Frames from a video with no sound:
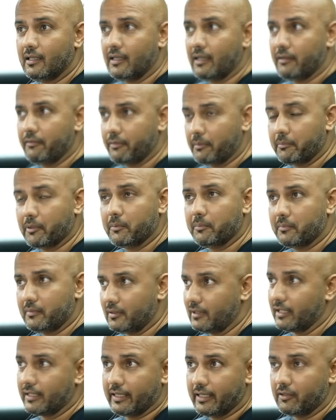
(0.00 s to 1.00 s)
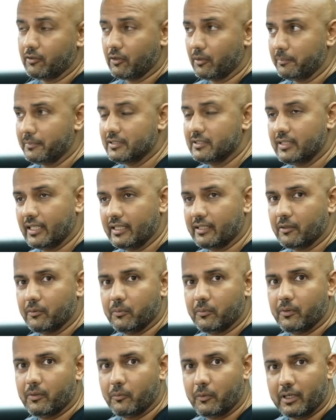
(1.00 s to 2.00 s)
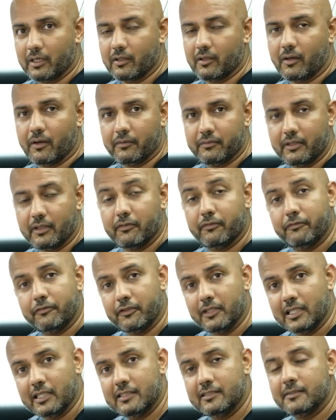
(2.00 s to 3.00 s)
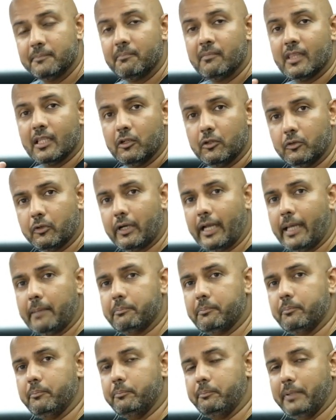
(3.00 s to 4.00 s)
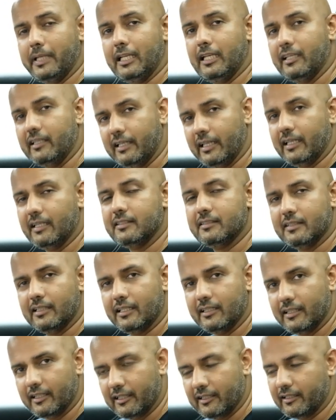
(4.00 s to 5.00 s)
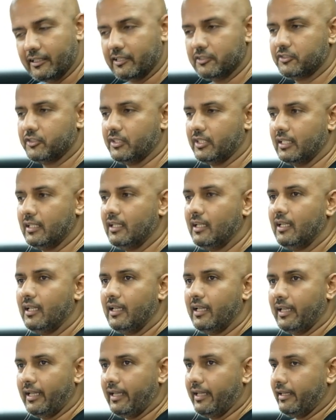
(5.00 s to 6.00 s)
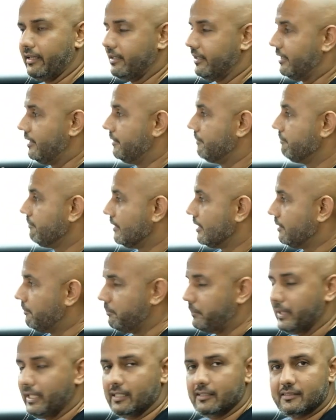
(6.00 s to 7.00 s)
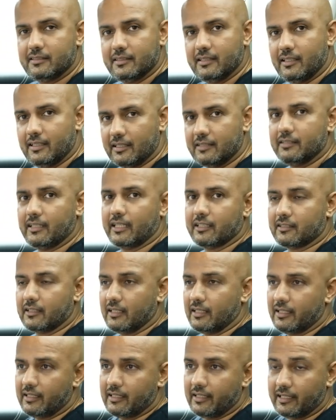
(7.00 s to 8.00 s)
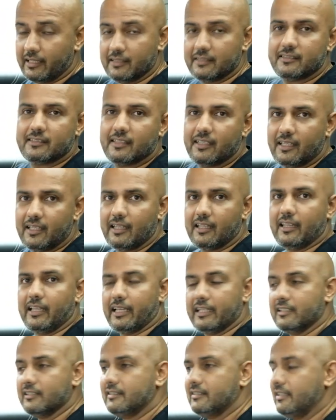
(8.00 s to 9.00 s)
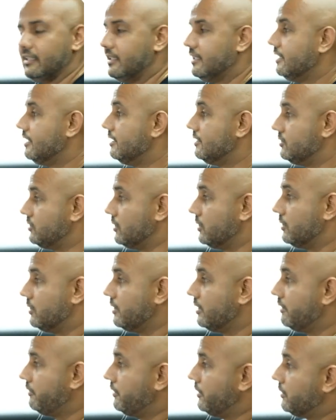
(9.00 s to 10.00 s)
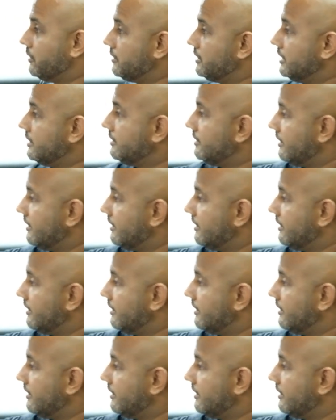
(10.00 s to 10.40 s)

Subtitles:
if I'm not mistaken, one of the first rap billionaires in the industry, and Beats is actually his legacy. So if you notice